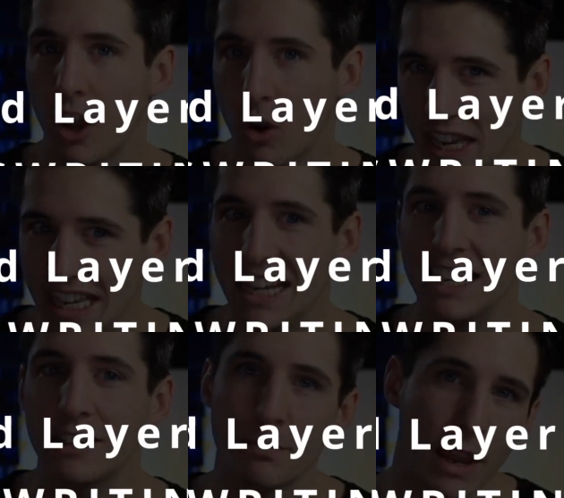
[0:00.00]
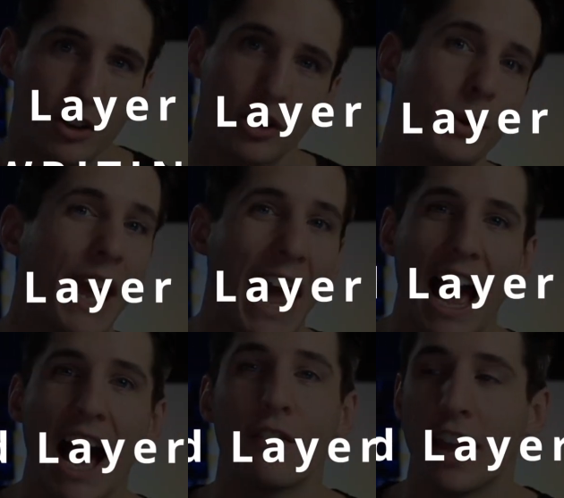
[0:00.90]
We need to make sure we
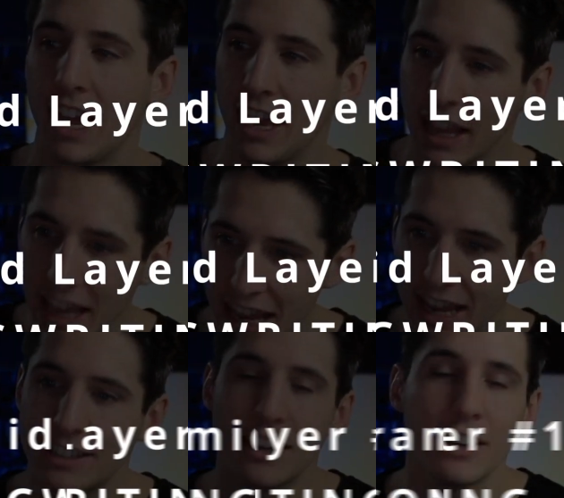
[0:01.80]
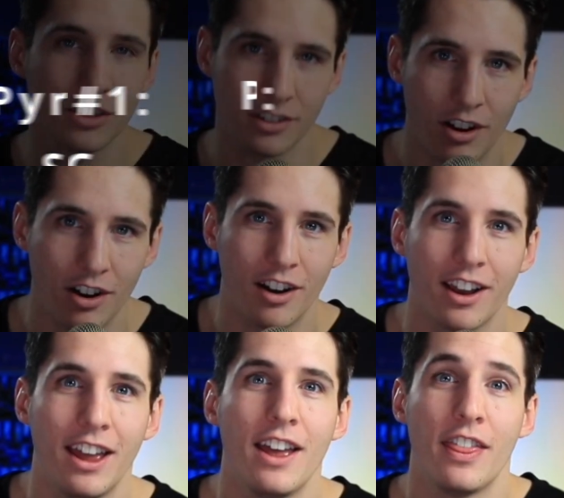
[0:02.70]
have a hit song
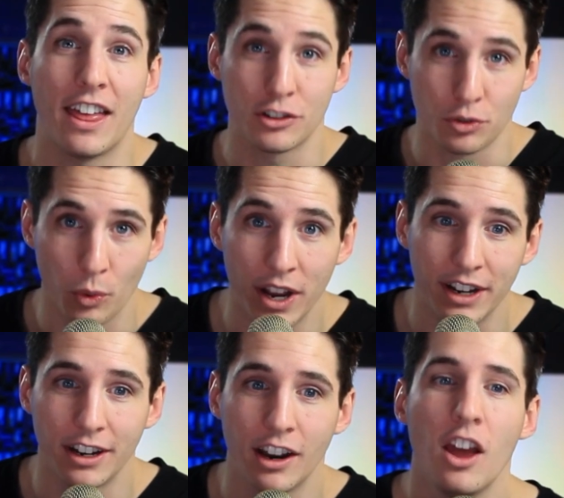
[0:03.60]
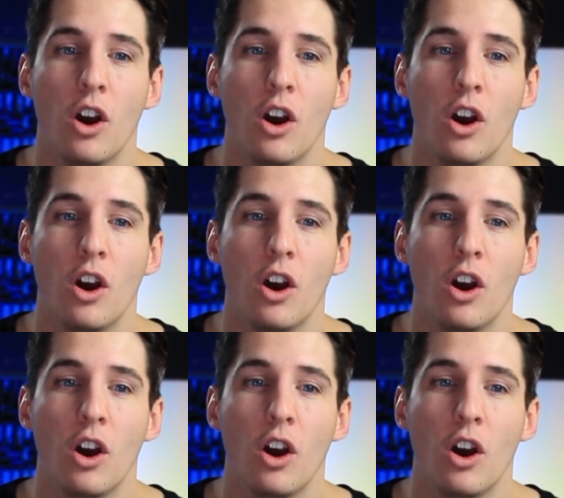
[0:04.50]
that is written